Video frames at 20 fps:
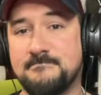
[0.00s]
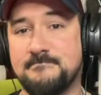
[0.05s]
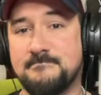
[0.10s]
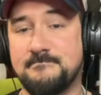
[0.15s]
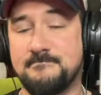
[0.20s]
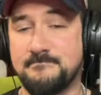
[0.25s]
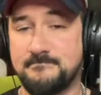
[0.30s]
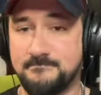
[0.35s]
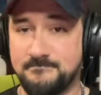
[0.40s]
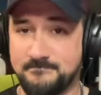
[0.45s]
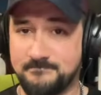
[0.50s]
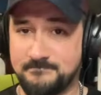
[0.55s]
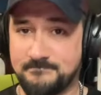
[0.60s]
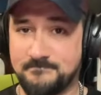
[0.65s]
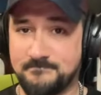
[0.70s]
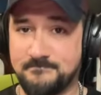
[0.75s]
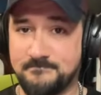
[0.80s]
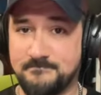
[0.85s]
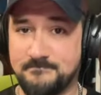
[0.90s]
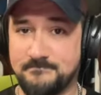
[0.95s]

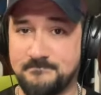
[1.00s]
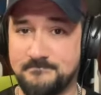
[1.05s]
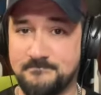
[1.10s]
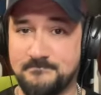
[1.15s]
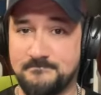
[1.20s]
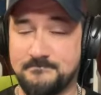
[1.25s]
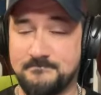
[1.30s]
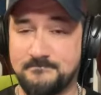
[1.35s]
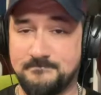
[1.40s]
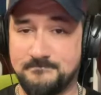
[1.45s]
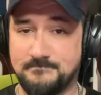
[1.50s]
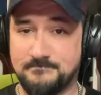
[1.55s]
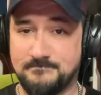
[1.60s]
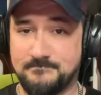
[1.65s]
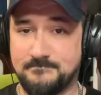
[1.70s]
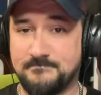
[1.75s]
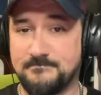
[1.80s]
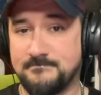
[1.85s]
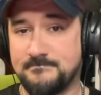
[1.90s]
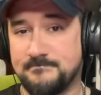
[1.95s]

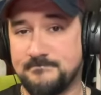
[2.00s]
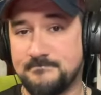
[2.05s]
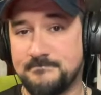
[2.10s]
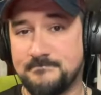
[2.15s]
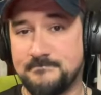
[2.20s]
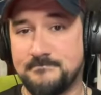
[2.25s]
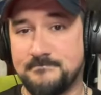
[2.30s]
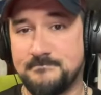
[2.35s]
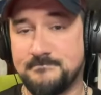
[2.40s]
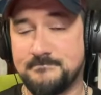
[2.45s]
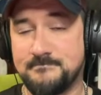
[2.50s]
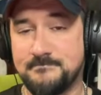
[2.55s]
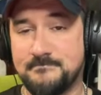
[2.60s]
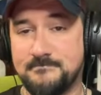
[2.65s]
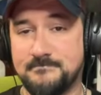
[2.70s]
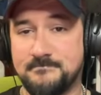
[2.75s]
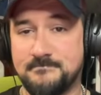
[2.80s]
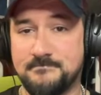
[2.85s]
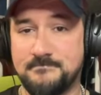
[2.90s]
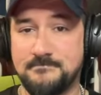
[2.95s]

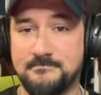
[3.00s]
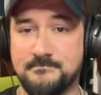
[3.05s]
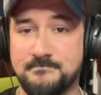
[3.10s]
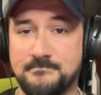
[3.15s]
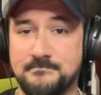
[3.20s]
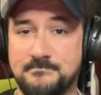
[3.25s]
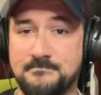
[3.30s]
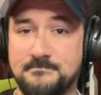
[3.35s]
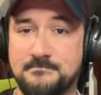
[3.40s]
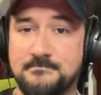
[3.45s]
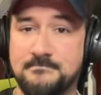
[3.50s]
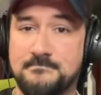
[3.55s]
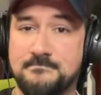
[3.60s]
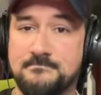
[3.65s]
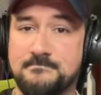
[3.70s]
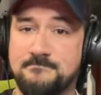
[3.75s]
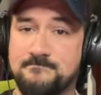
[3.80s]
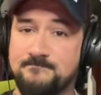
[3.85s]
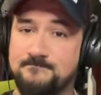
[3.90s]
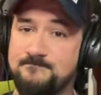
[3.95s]

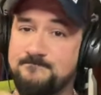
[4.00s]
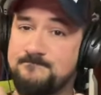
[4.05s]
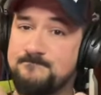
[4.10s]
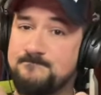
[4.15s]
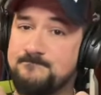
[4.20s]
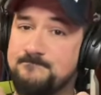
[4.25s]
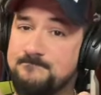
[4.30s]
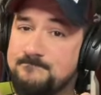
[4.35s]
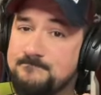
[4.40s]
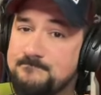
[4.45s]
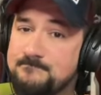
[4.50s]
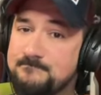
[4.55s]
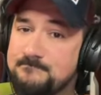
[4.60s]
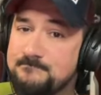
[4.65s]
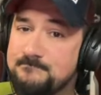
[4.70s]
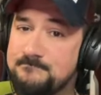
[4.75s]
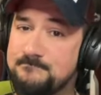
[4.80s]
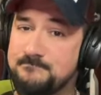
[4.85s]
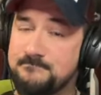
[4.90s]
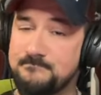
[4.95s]

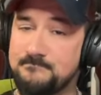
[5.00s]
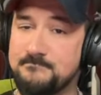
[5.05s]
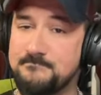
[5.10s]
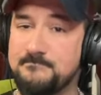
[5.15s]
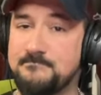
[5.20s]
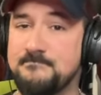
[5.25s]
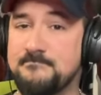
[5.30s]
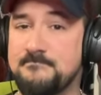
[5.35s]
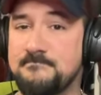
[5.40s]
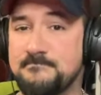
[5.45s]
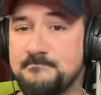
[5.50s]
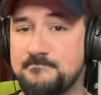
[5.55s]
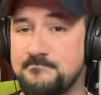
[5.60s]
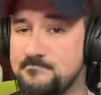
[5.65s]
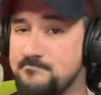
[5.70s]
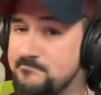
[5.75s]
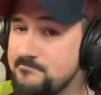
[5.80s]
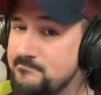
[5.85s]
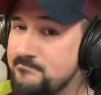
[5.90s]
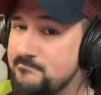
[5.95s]

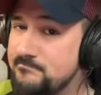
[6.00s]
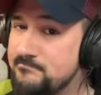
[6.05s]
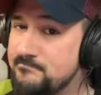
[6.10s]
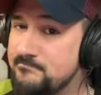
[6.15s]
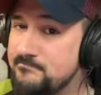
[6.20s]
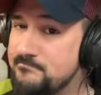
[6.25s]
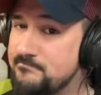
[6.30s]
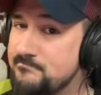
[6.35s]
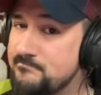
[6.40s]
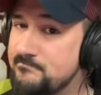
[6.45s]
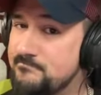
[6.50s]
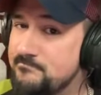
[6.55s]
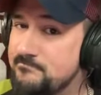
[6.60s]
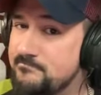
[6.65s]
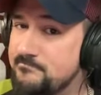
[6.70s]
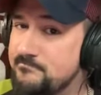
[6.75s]
(not speaking)